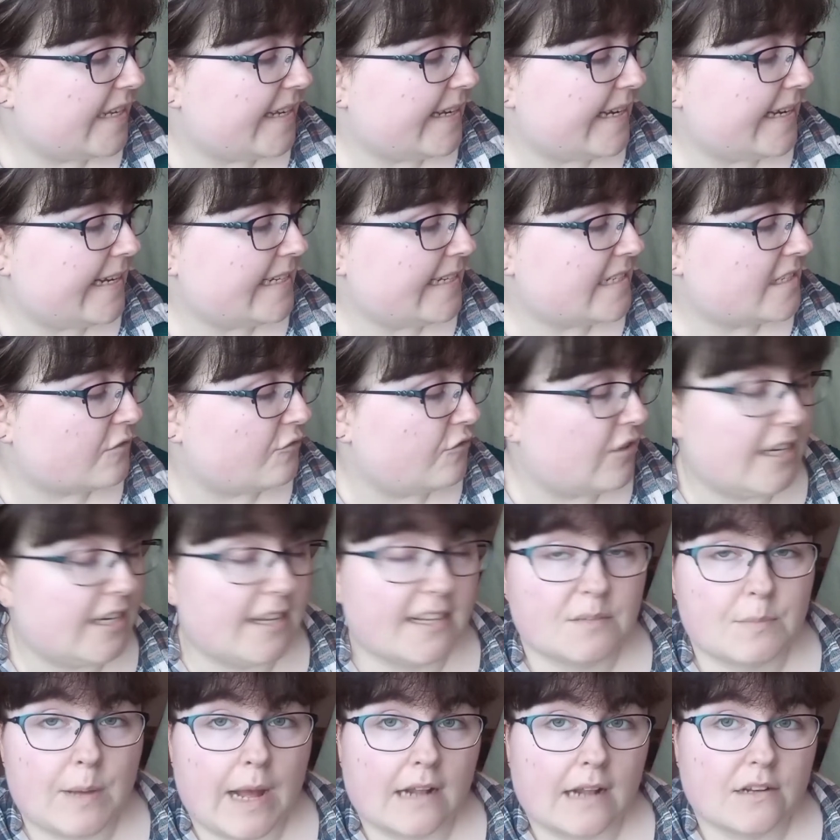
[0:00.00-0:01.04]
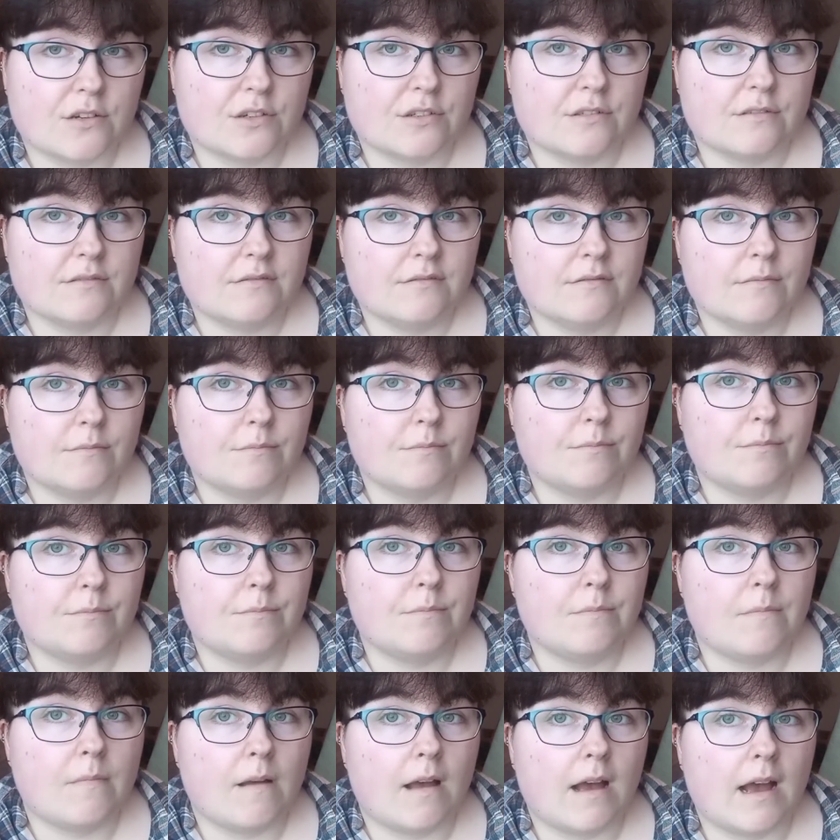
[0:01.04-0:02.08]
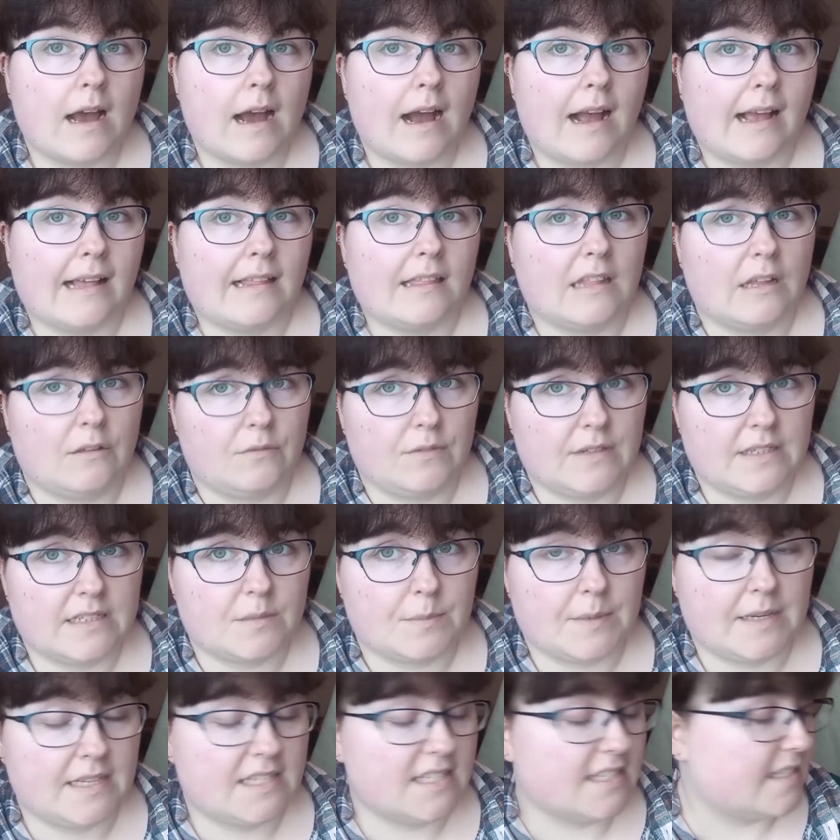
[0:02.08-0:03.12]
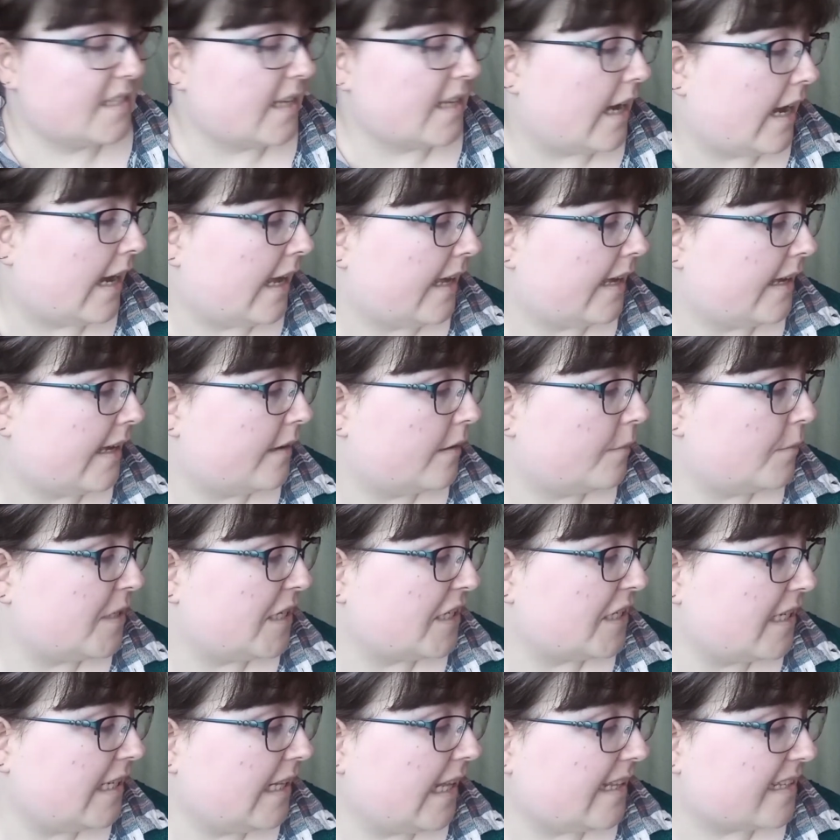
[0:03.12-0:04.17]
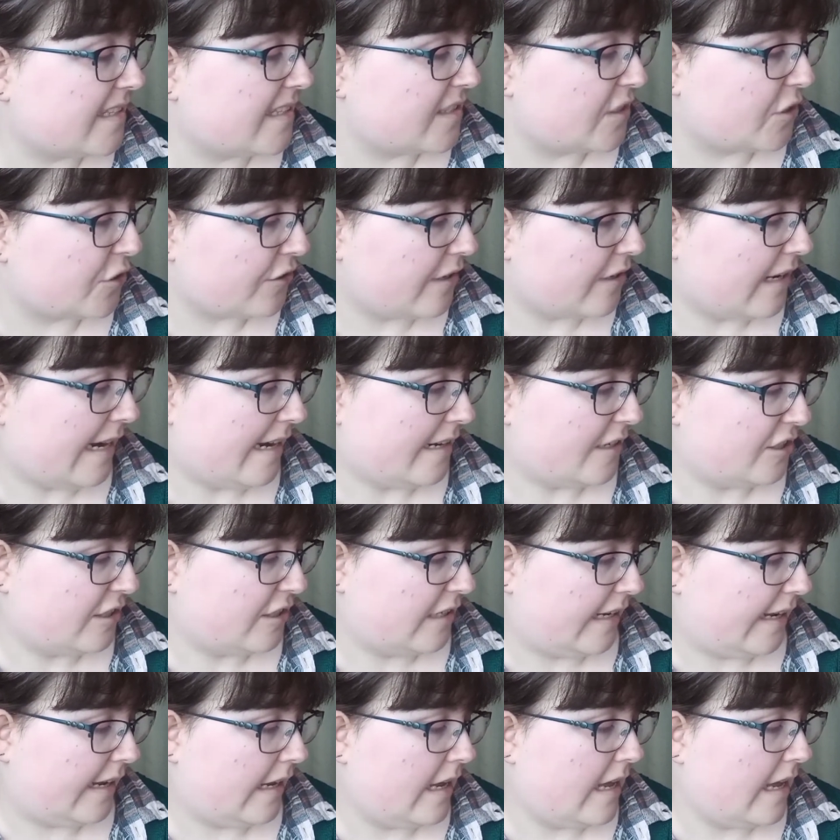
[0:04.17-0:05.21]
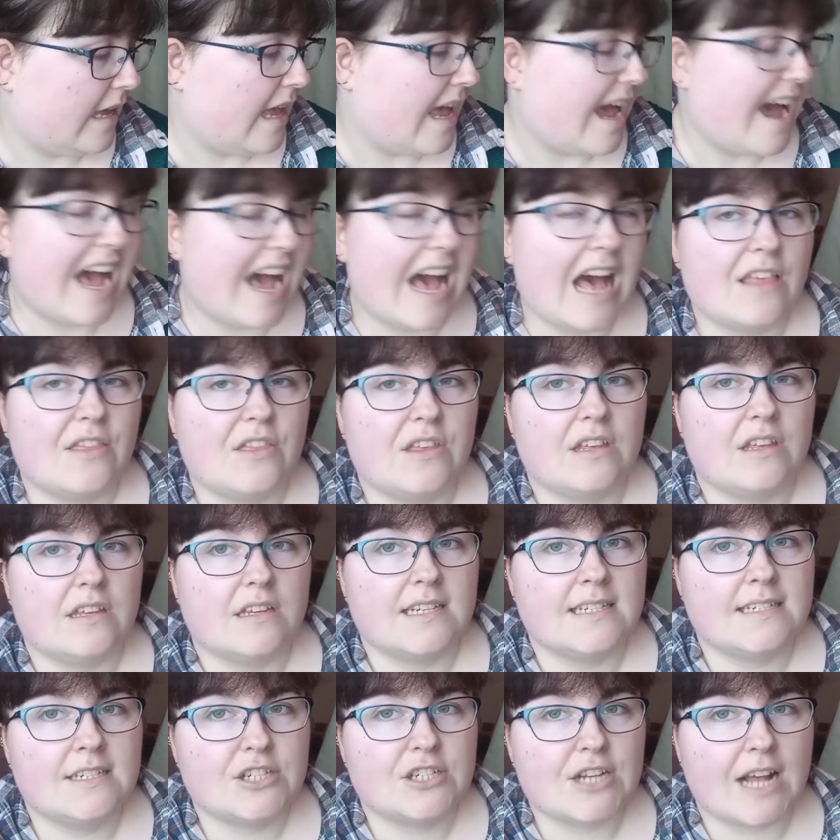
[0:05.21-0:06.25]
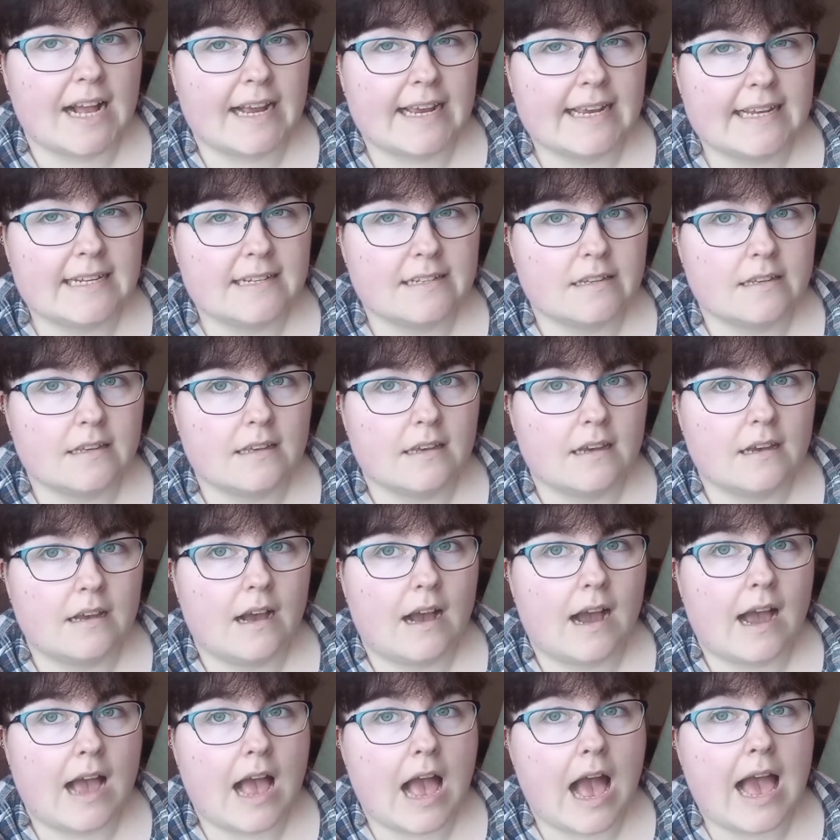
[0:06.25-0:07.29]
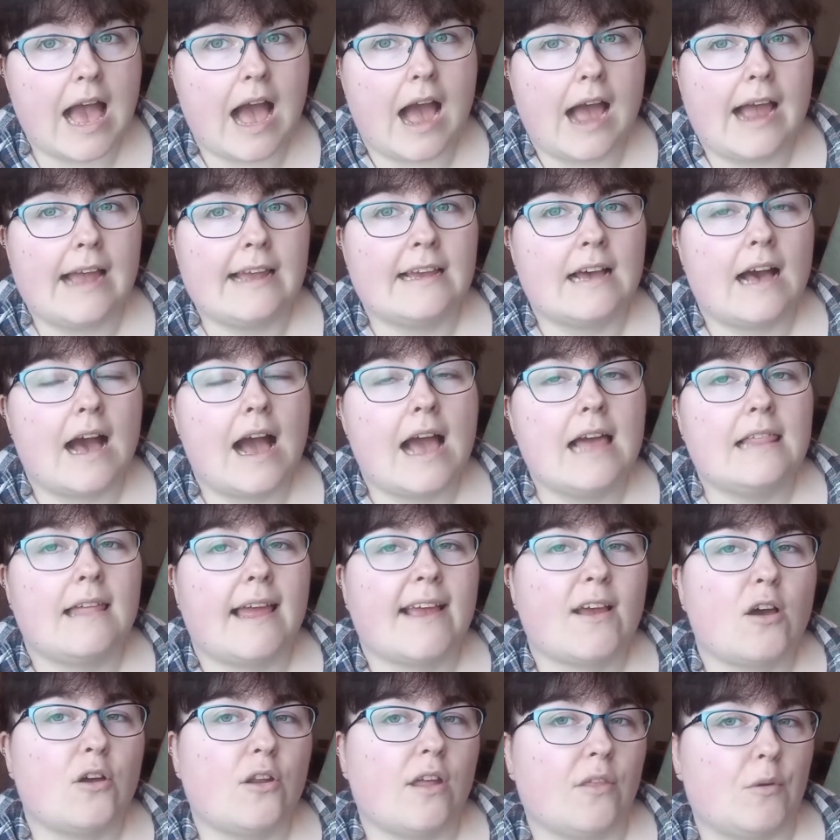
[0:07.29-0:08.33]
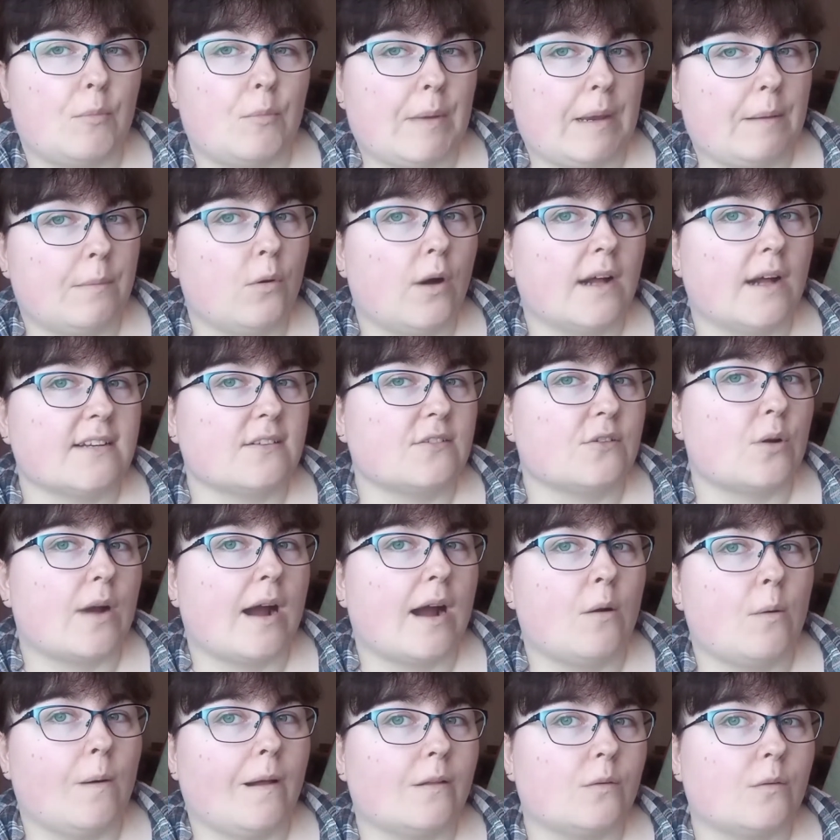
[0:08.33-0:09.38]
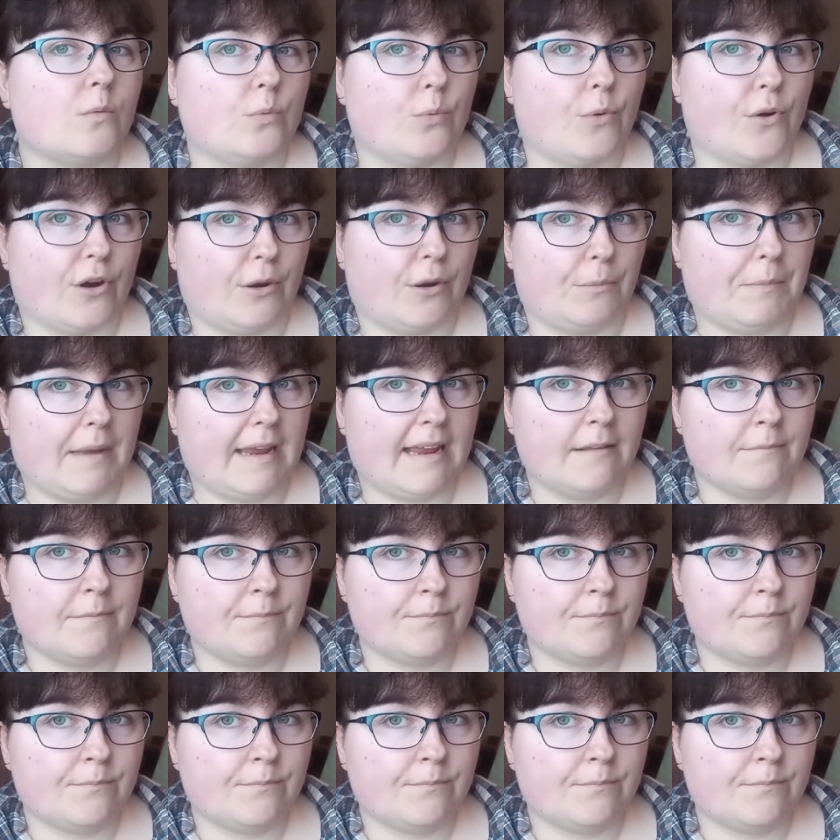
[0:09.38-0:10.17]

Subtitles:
It's a really nice pattern. I love it to pieces. I particularly like the skirt, actually. The jacket I like on other people. I don't know how well it would work on me.